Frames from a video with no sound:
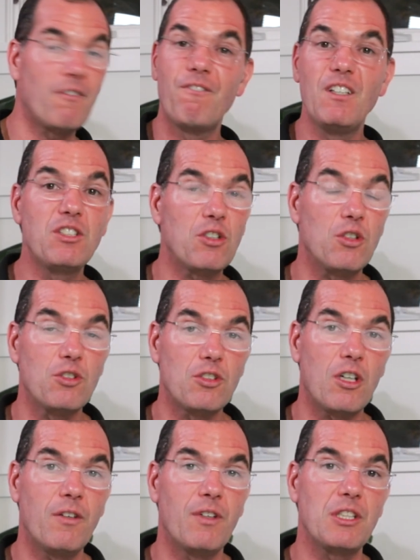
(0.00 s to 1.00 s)
or physical
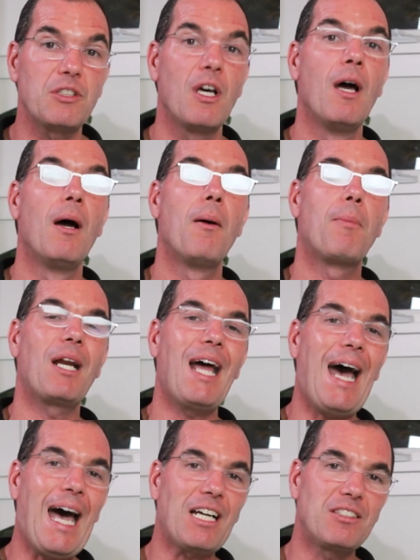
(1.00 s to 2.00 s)
service,
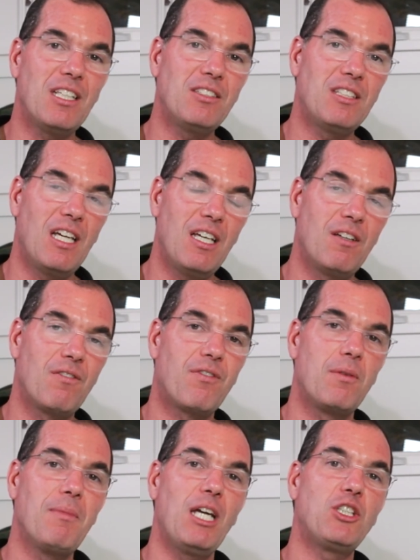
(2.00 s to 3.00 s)
but access to
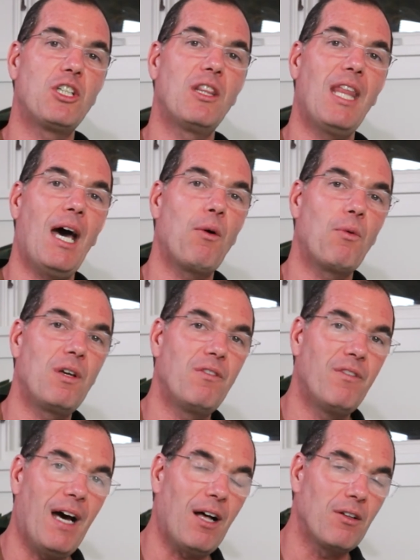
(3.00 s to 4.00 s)
information that we
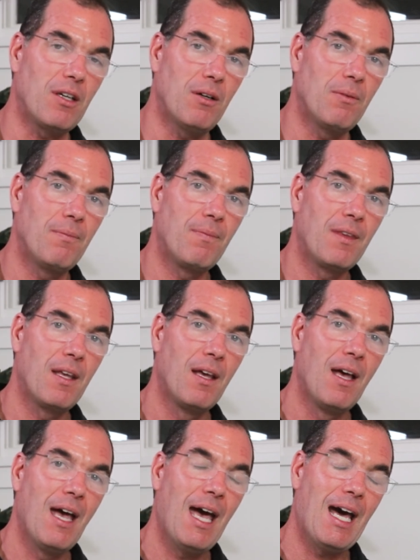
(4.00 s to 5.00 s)
value.
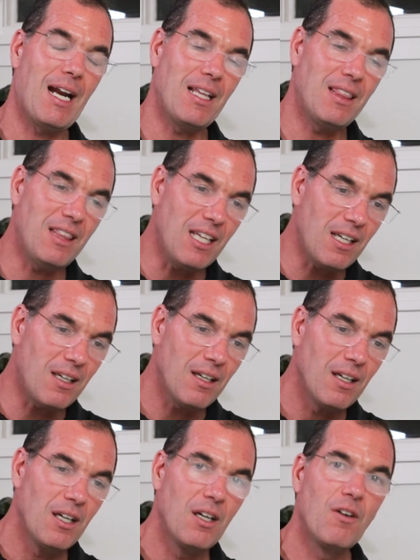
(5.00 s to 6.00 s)
And I
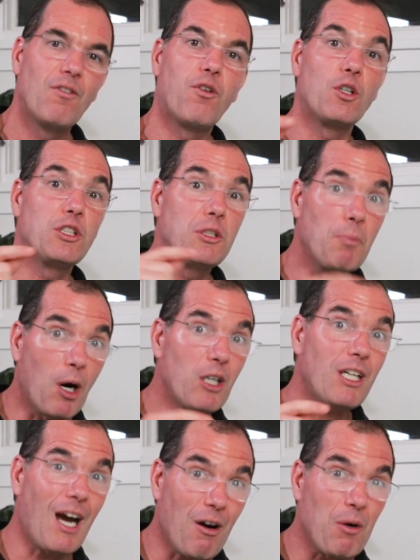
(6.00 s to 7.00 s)
think for
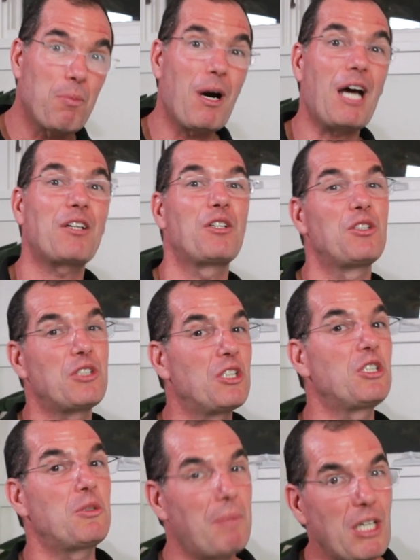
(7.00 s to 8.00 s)
smart chiropractors
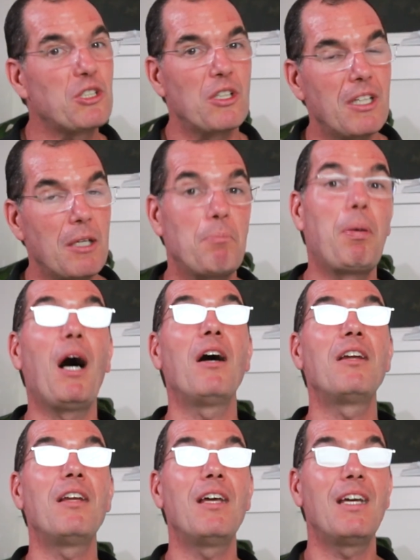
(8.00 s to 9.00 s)
especially,
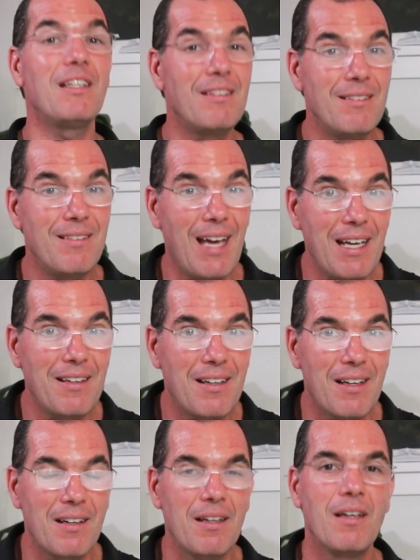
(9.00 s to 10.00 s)
pun
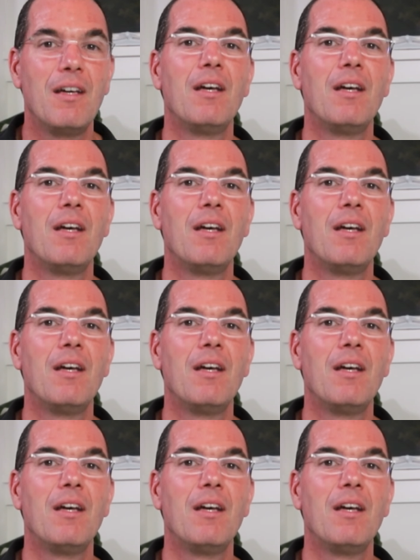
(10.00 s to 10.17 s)
intended,